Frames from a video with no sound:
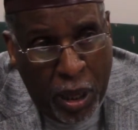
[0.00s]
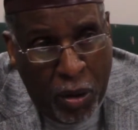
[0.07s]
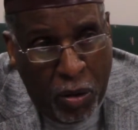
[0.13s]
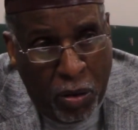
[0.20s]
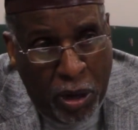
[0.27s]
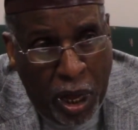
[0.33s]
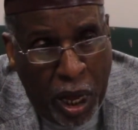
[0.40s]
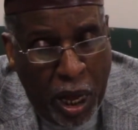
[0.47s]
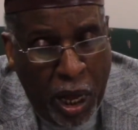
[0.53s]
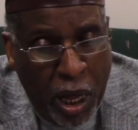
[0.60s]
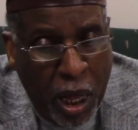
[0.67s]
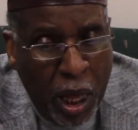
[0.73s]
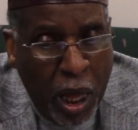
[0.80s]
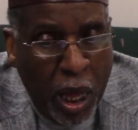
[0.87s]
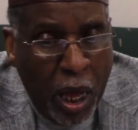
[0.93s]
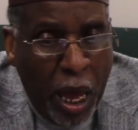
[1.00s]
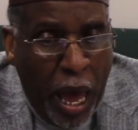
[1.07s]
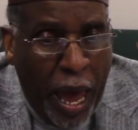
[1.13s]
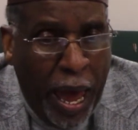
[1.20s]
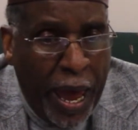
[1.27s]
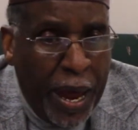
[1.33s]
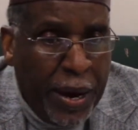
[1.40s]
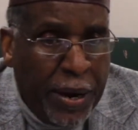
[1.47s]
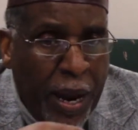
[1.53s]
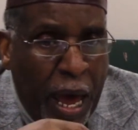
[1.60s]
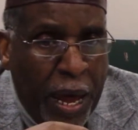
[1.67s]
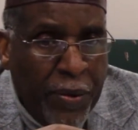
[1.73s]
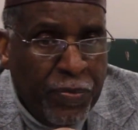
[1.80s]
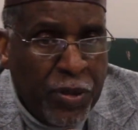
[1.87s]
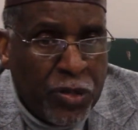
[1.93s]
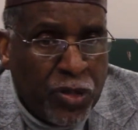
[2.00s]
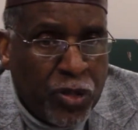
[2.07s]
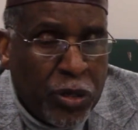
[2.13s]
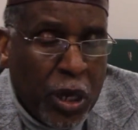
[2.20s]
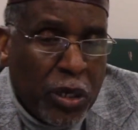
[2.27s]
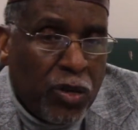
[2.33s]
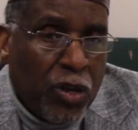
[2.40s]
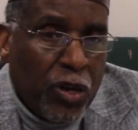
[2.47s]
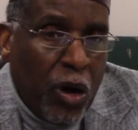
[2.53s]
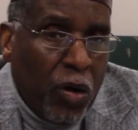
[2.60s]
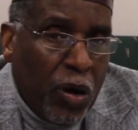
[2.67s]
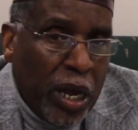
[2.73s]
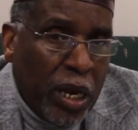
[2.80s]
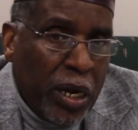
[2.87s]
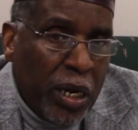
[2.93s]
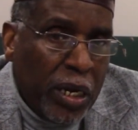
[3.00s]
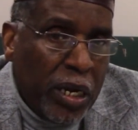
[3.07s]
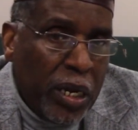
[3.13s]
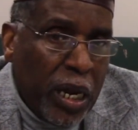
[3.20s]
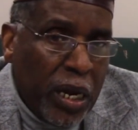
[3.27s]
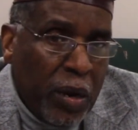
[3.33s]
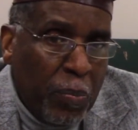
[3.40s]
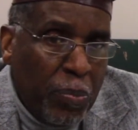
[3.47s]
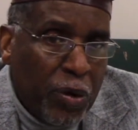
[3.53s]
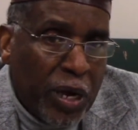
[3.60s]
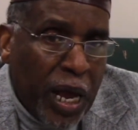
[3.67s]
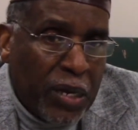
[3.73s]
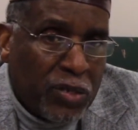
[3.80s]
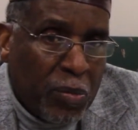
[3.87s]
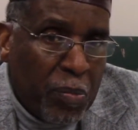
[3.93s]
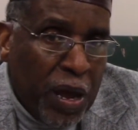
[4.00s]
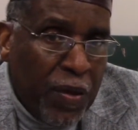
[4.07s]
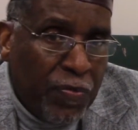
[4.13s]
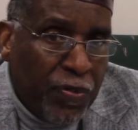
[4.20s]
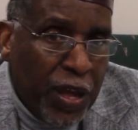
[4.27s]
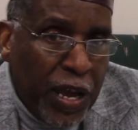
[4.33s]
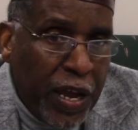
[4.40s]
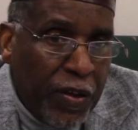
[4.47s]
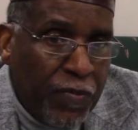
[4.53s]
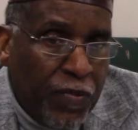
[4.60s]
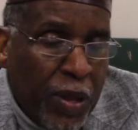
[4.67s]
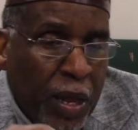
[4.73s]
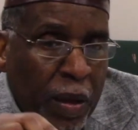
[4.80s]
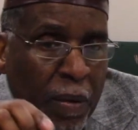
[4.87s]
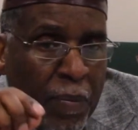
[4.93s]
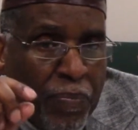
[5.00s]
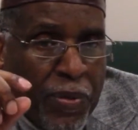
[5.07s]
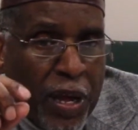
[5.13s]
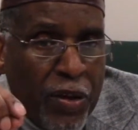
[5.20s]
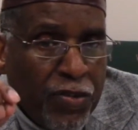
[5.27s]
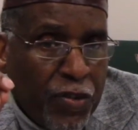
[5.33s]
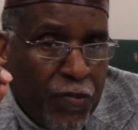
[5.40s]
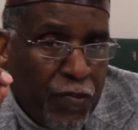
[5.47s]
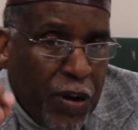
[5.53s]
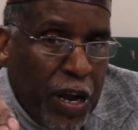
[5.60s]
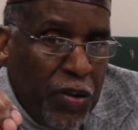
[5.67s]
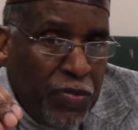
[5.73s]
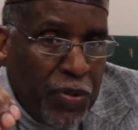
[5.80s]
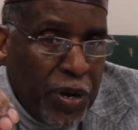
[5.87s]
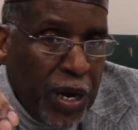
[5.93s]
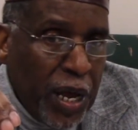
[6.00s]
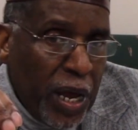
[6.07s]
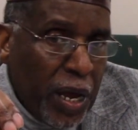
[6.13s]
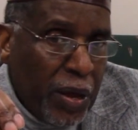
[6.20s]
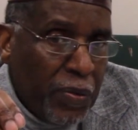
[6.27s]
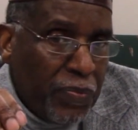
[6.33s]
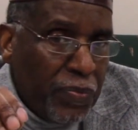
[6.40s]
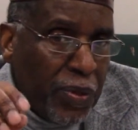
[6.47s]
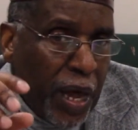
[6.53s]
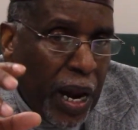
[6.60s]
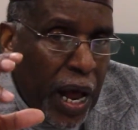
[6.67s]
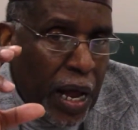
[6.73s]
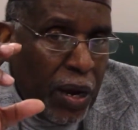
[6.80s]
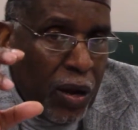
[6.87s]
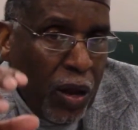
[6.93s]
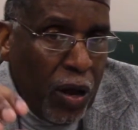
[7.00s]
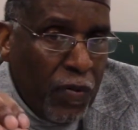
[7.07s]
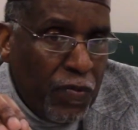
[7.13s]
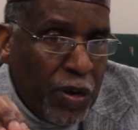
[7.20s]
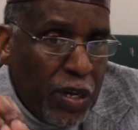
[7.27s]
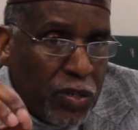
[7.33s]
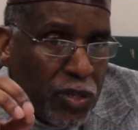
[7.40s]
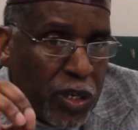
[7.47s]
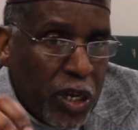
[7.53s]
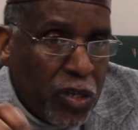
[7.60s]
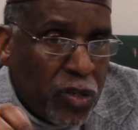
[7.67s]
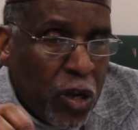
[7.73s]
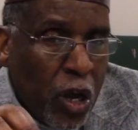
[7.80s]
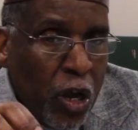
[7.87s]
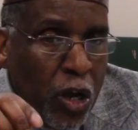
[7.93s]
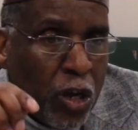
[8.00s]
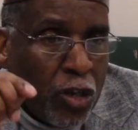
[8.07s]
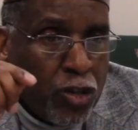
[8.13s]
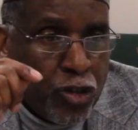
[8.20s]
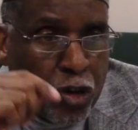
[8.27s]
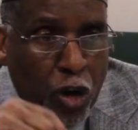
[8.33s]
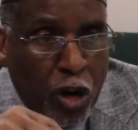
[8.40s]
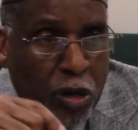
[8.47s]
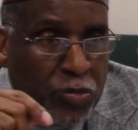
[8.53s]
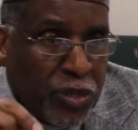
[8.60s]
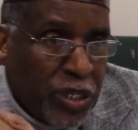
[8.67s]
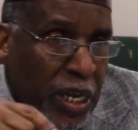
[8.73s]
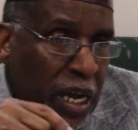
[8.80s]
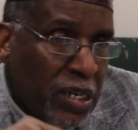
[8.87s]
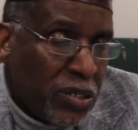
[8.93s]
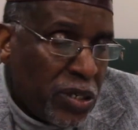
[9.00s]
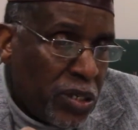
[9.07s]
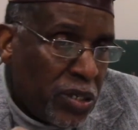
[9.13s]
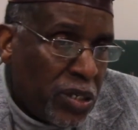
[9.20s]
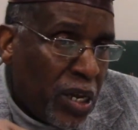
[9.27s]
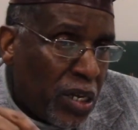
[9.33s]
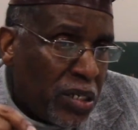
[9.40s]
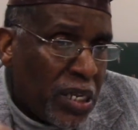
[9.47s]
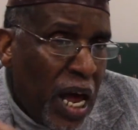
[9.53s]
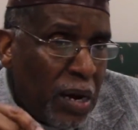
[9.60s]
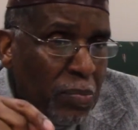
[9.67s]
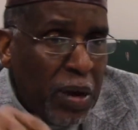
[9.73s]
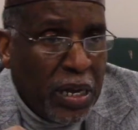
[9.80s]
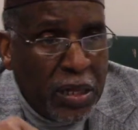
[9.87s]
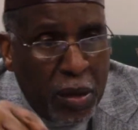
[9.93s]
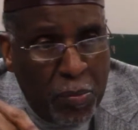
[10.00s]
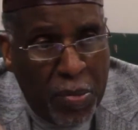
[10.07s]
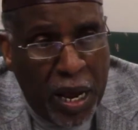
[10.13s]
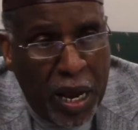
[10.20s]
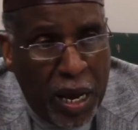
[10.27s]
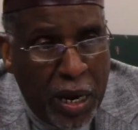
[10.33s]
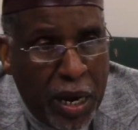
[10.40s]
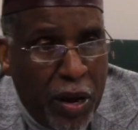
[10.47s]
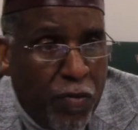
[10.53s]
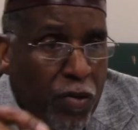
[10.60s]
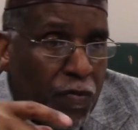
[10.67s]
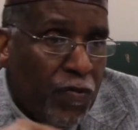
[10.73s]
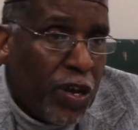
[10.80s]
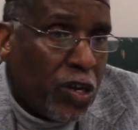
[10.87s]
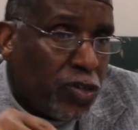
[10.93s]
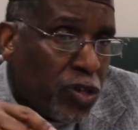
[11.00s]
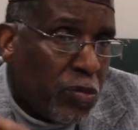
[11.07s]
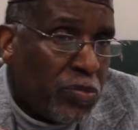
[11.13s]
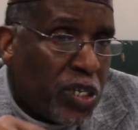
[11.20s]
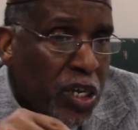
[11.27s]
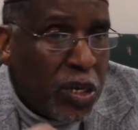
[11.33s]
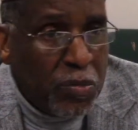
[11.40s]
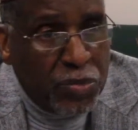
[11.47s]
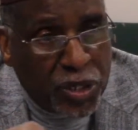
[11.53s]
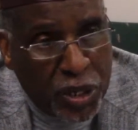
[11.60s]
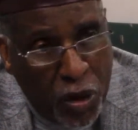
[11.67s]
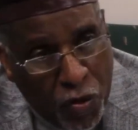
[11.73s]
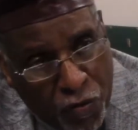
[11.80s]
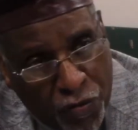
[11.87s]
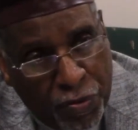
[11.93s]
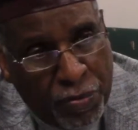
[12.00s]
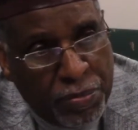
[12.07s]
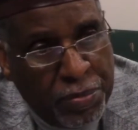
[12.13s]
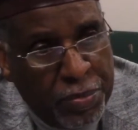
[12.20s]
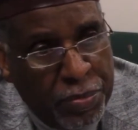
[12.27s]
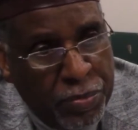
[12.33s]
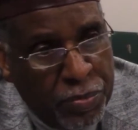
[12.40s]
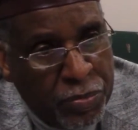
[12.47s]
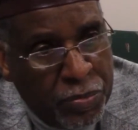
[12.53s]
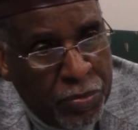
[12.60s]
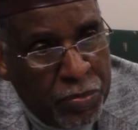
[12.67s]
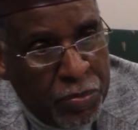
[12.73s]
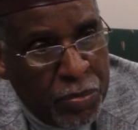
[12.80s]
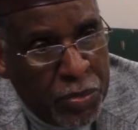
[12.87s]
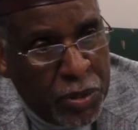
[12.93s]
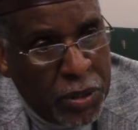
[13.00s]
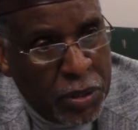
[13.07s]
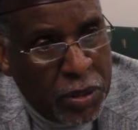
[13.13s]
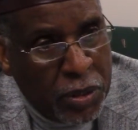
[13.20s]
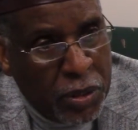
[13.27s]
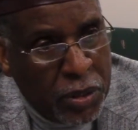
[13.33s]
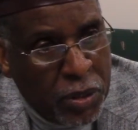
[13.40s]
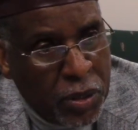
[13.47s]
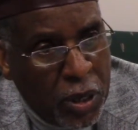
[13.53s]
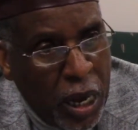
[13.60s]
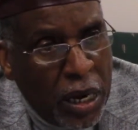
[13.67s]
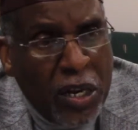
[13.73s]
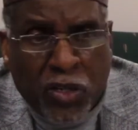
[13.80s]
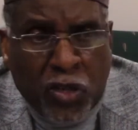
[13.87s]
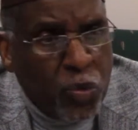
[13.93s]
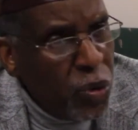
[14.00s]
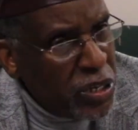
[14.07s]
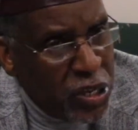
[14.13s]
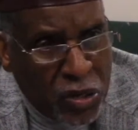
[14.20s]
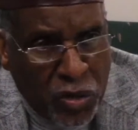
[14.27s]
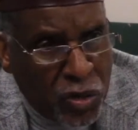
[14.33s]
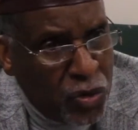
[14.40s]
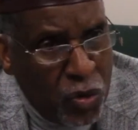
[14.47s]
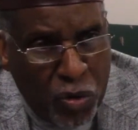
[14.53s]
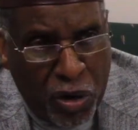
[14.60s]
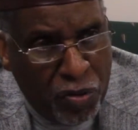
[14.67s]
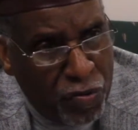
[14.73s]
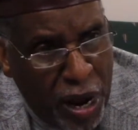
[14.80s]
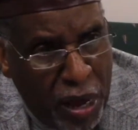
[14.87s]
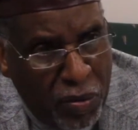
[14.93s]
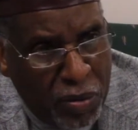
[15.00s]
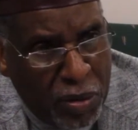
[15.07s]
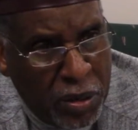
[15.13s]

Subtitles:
Okay? And this, you know, in the book As a Man Thinketh, there's a phrase in there that I love, and it says, circumstances does not make the man, it reveals him to himself. And this is what this is all about.